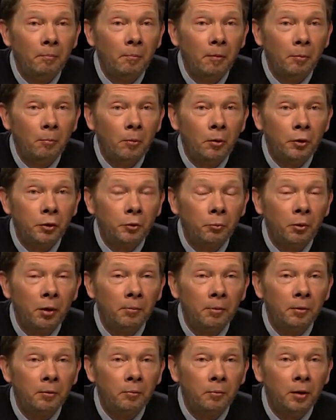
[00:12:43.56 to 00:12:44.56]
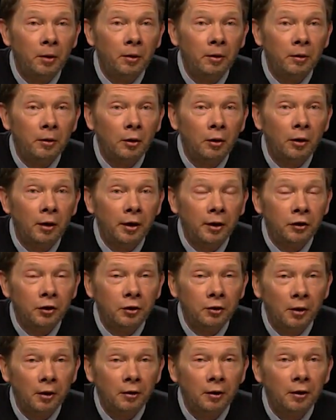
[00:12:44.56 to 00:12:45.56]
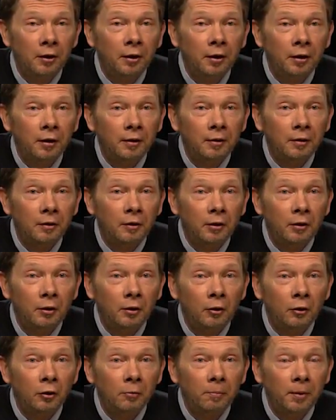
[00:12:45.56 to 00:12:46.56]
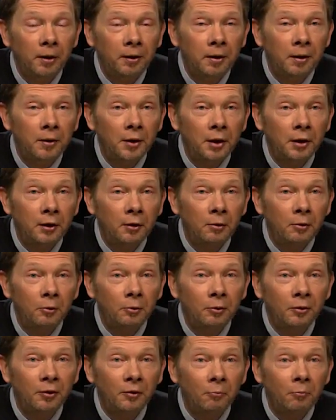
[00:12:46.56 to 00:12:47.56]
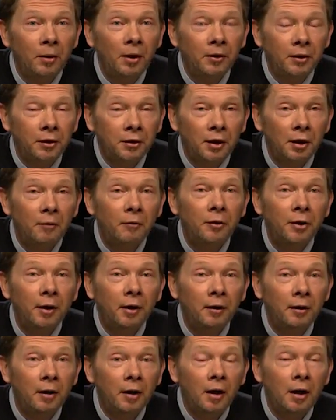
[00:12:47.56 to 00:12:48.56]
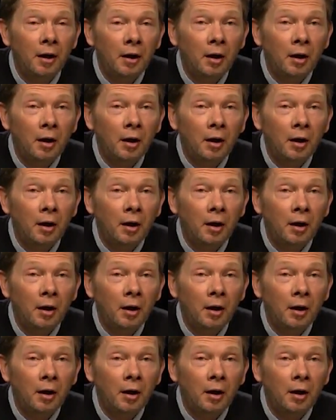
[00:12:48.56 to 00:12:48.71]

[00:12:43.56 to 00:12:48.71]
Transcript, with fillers: most women will externally look better than you. By the t- then,